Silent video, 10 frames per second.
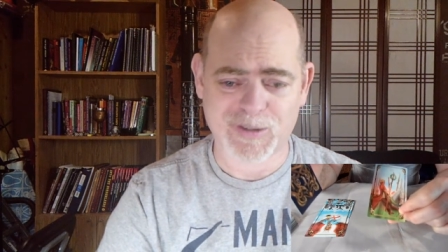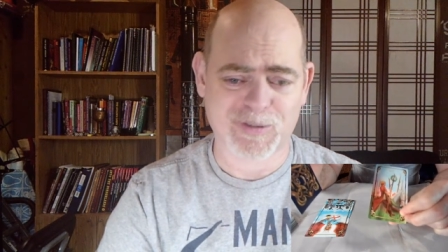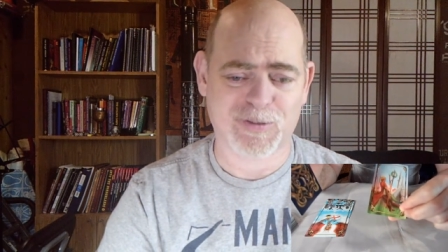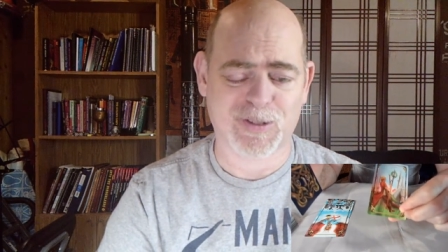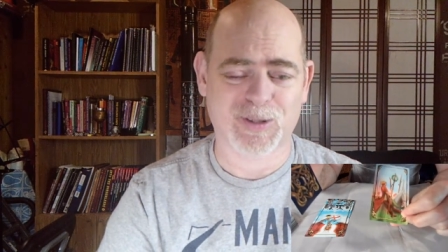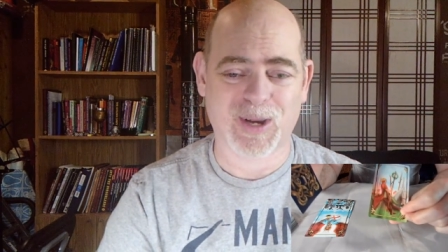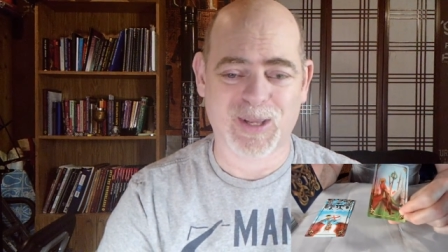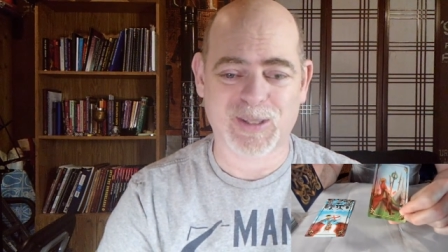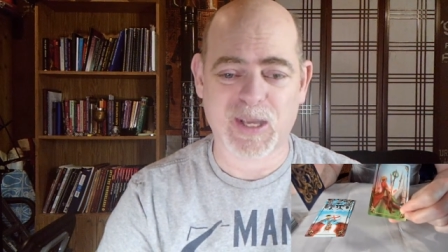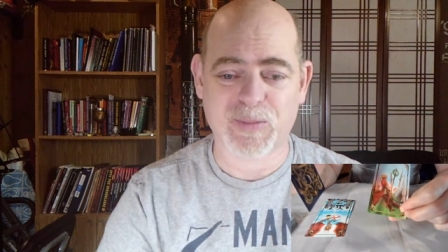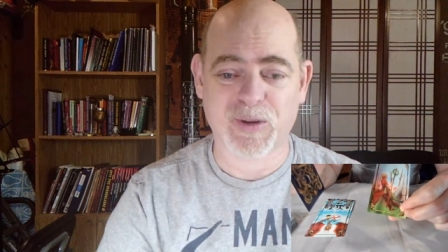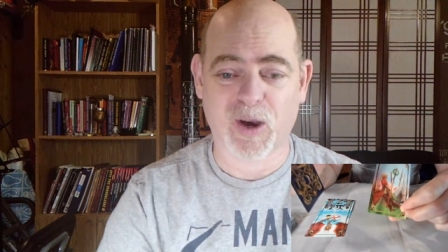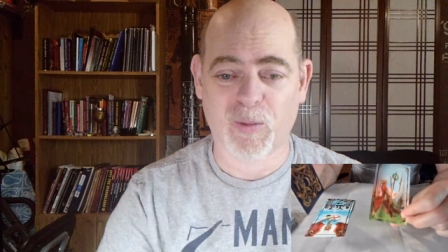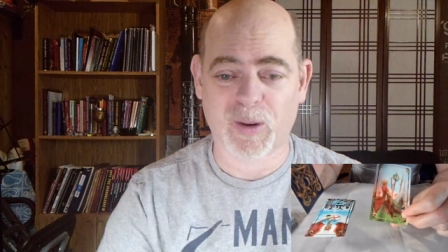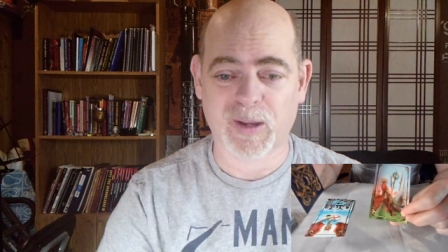You still got to keep
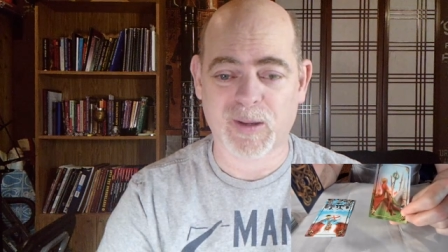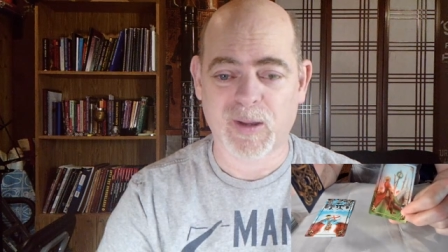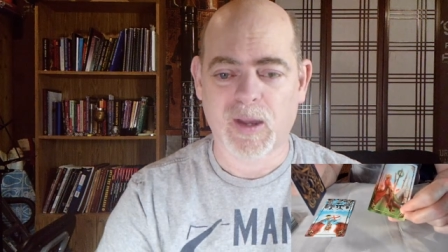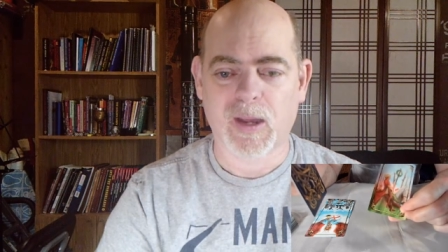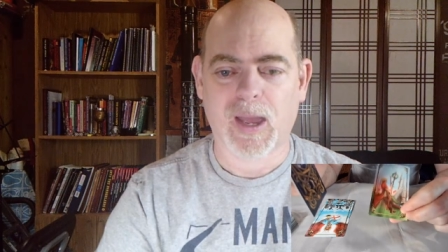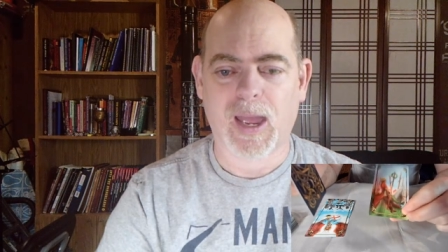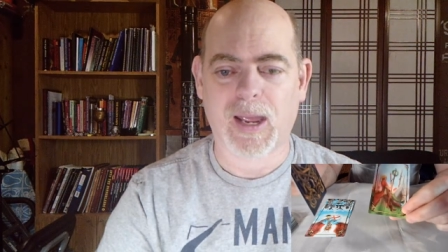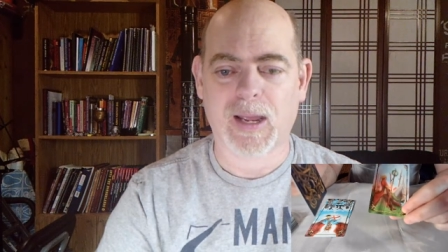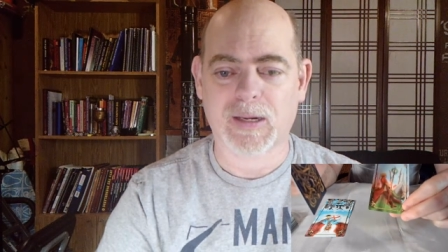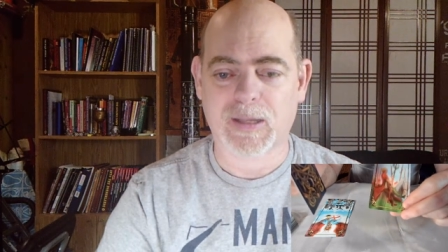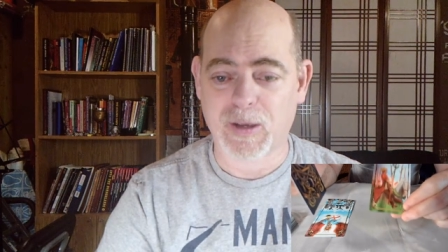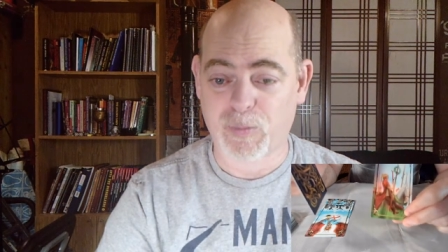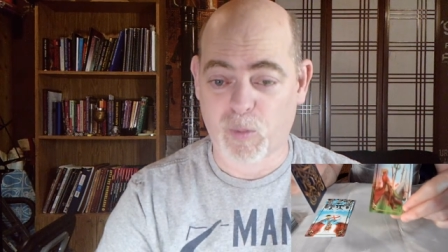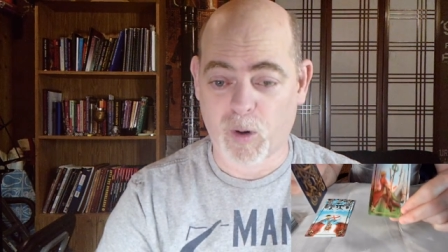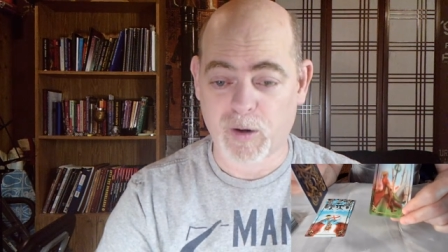going and keep
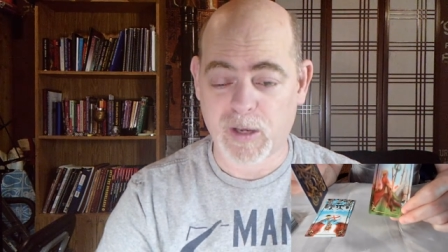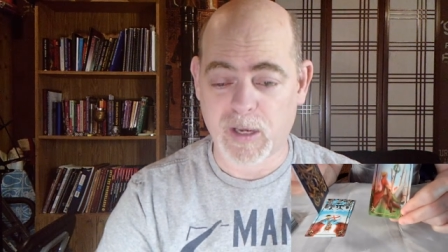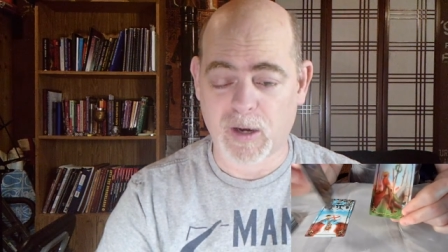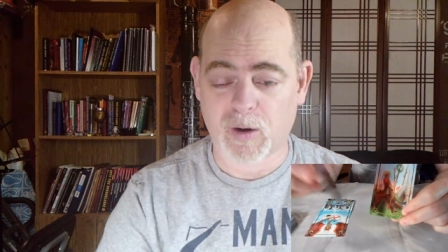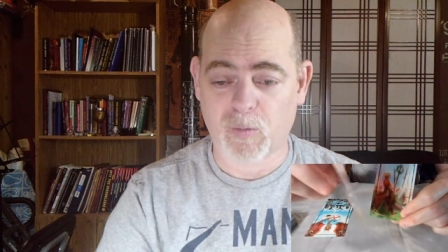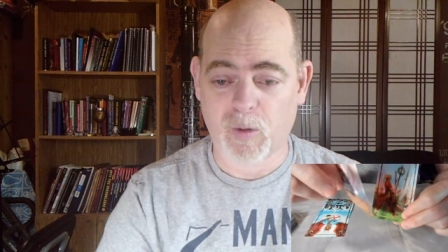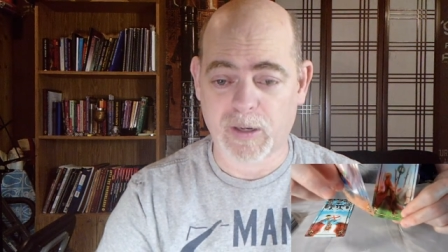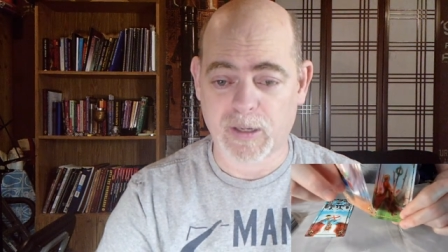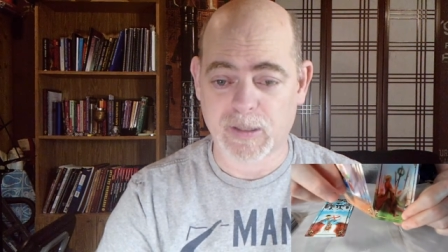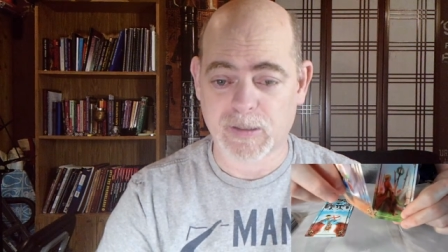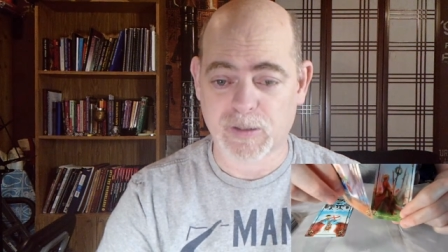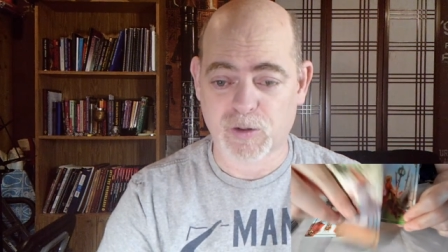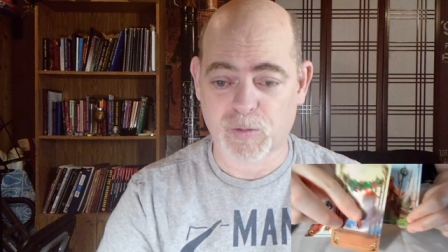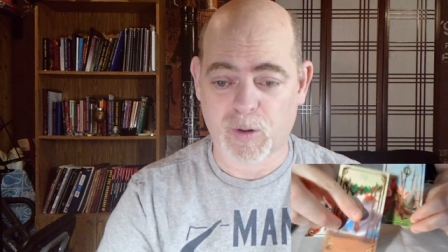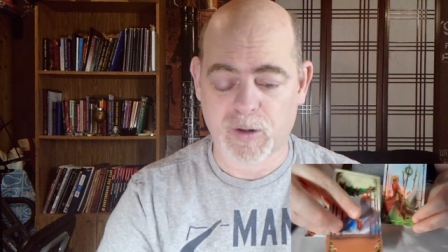working on what it is that
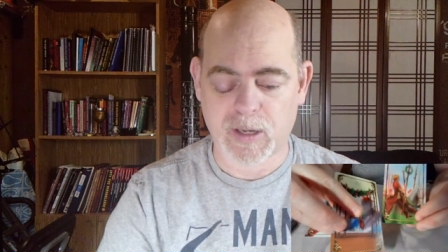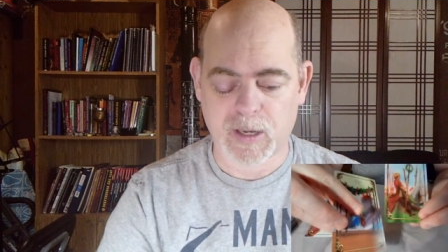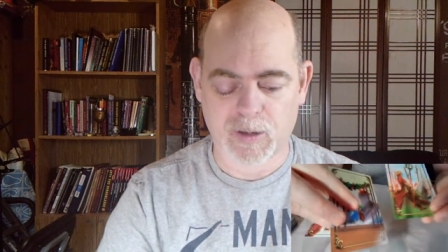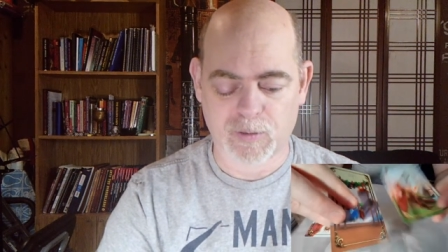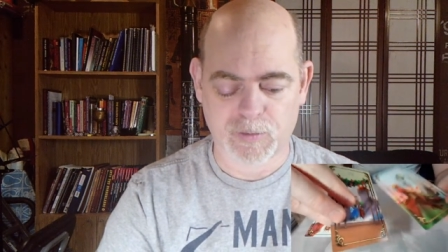you're working on.